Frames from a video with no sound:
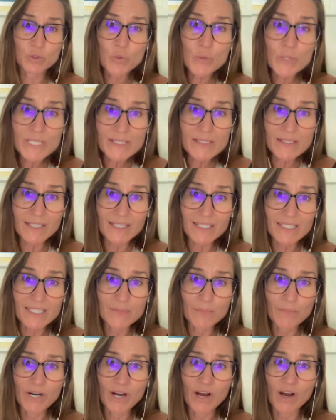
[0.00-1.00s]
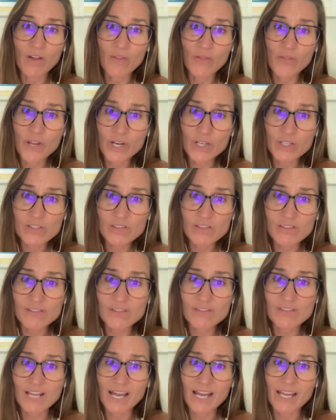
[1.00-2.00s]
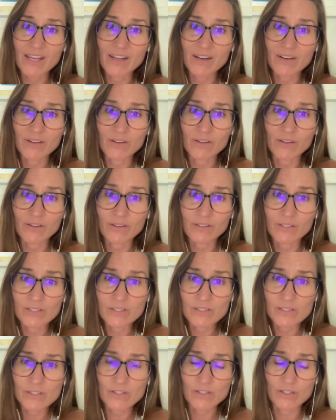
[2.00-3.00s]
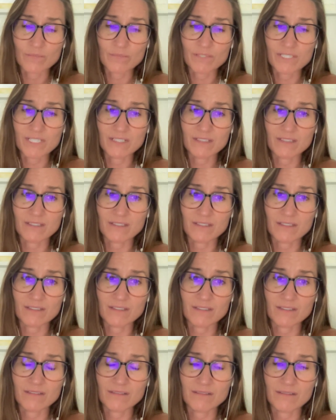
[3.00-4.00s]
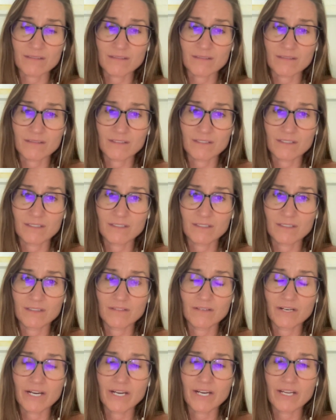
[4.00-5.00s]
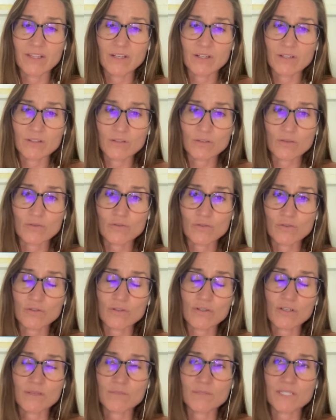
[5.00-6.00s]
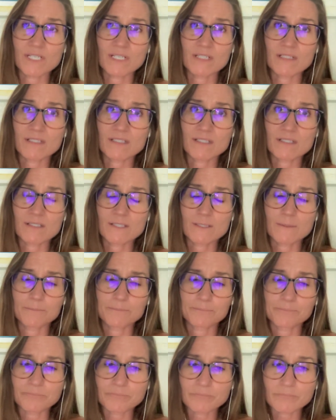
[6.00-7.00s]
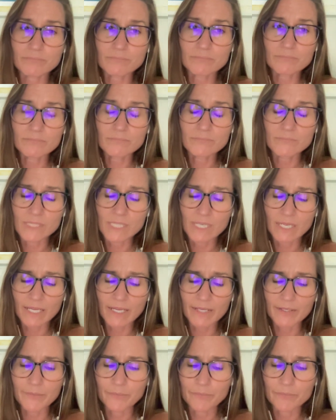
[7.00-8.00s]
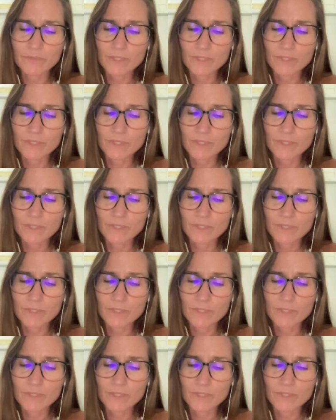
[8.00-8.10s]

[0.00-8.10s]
choices, but on their societal circumstances, right? Their social circumstances. Okay.